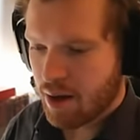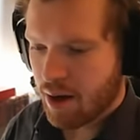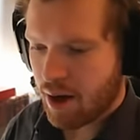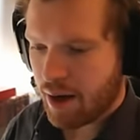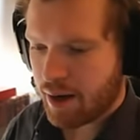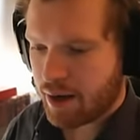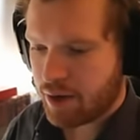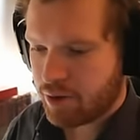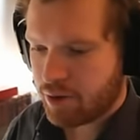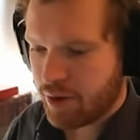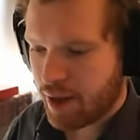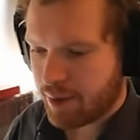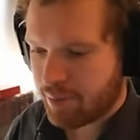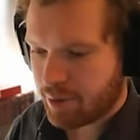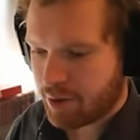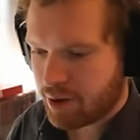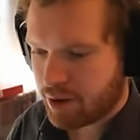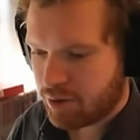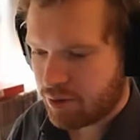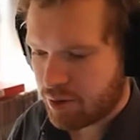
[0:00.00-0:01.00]
And I do that
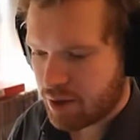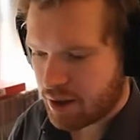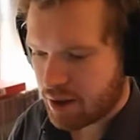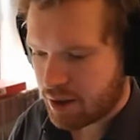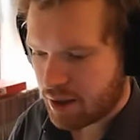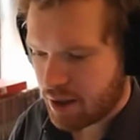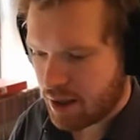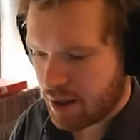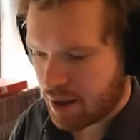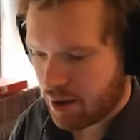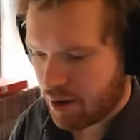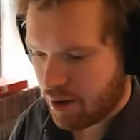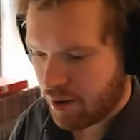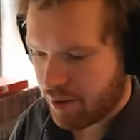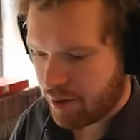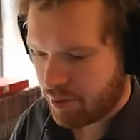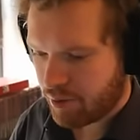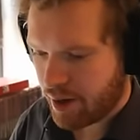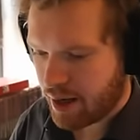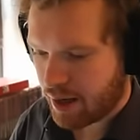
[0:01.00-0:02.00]
because you can see here on
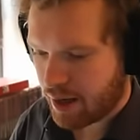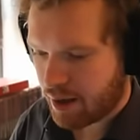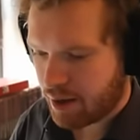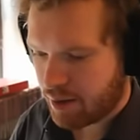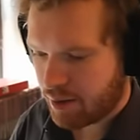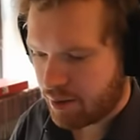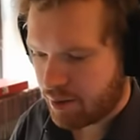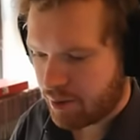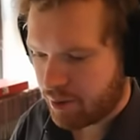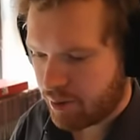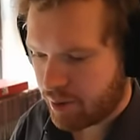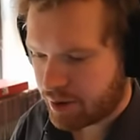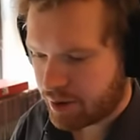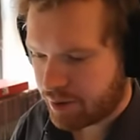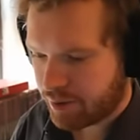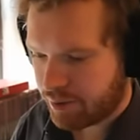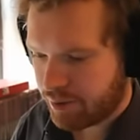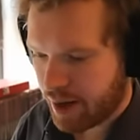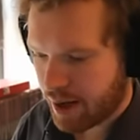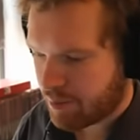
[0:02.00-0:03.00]
the radar, once
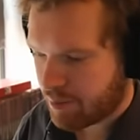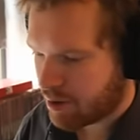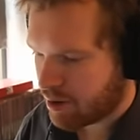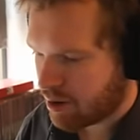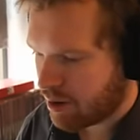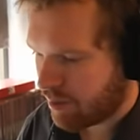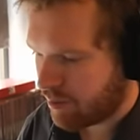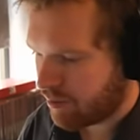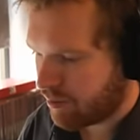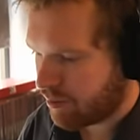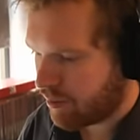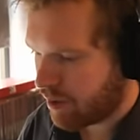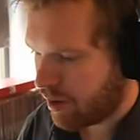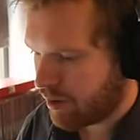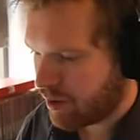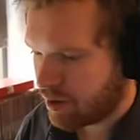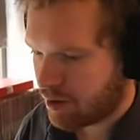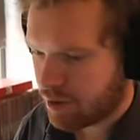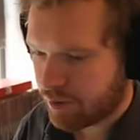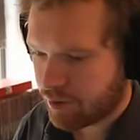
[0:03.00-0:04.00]
the fragments come... Now,
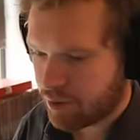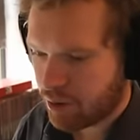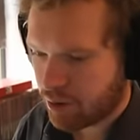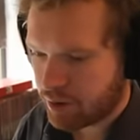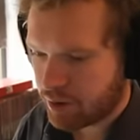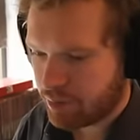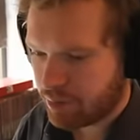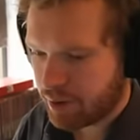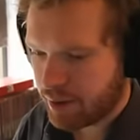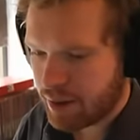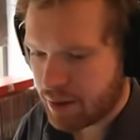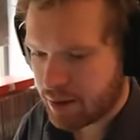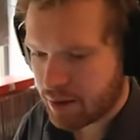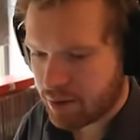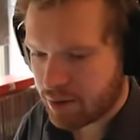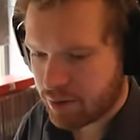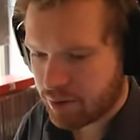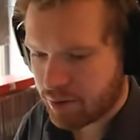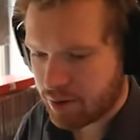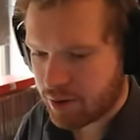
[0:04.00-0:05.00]
this is, of course, depleted,
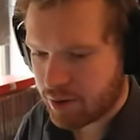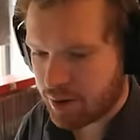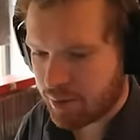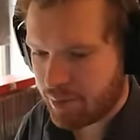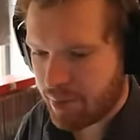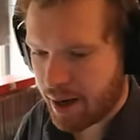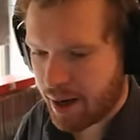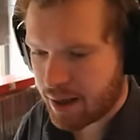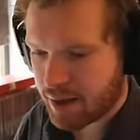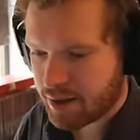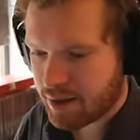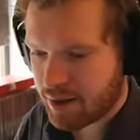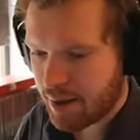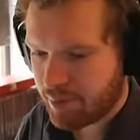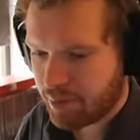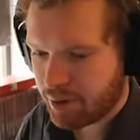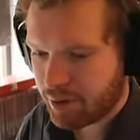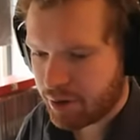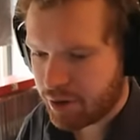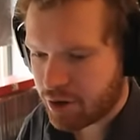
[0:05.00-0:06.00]
so this is a bad
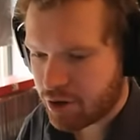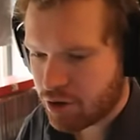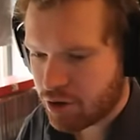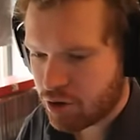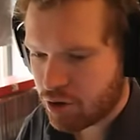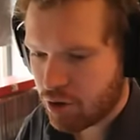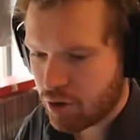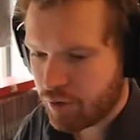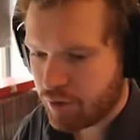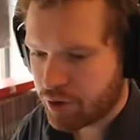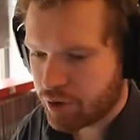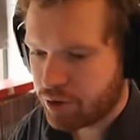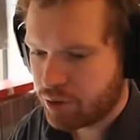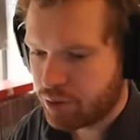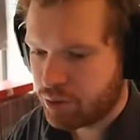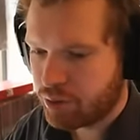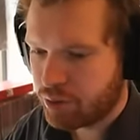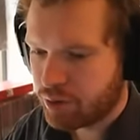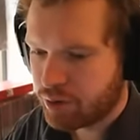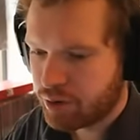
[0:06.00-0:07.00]
example. Let's just go over
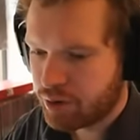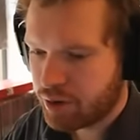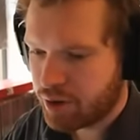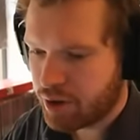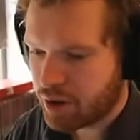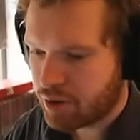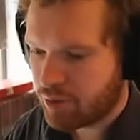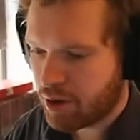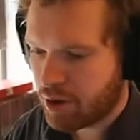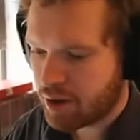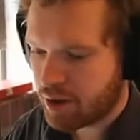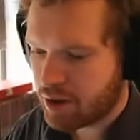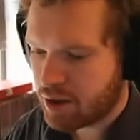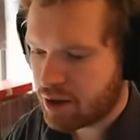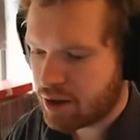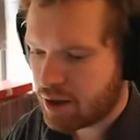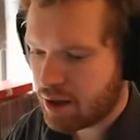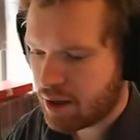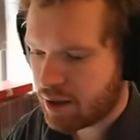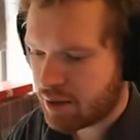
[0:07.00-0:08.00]
to this rock
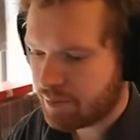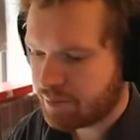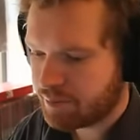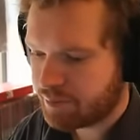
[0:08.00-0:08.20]
instead.